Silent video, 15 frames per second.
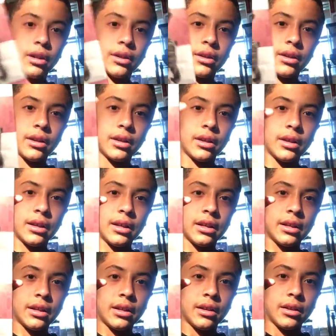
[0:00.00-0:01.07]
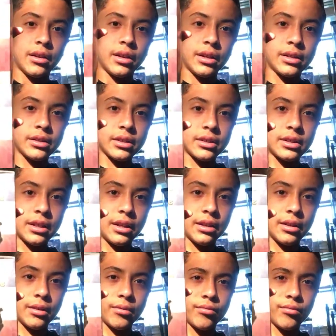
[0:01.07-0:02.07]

like, there he is. Let's see.